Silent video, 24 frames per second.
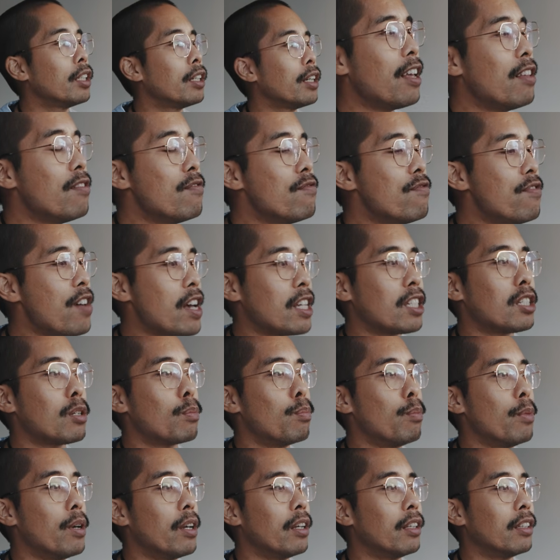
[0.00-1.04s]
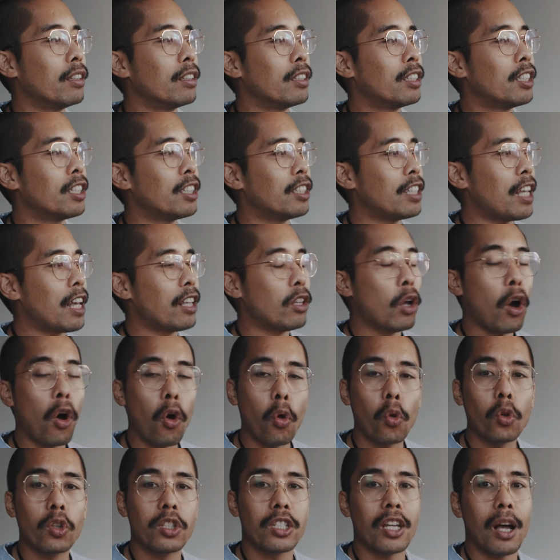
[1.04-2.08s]
investment that
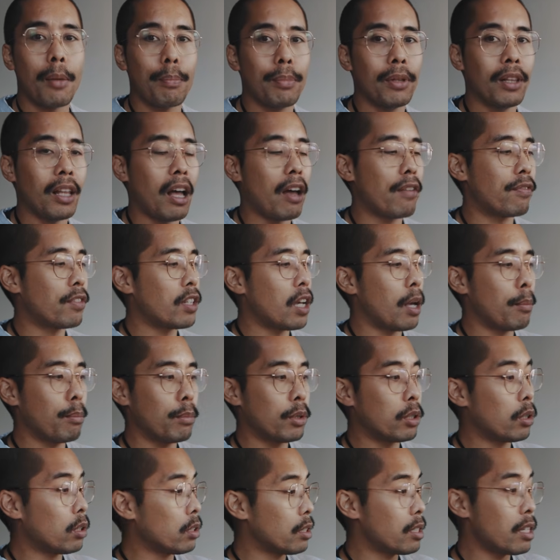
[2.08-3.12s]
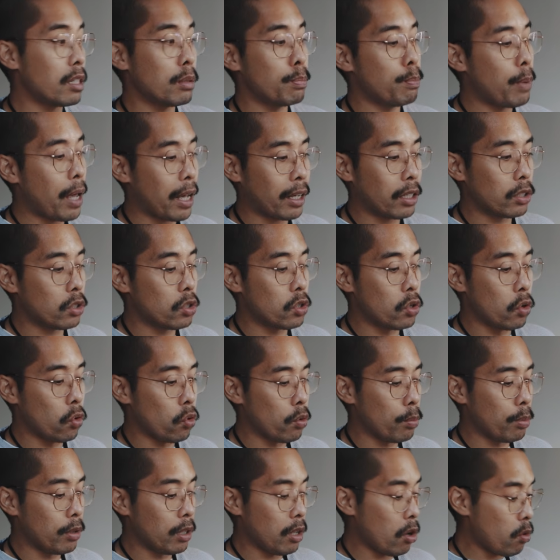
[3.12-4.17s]
holds up a lifetime, because this bag is durable.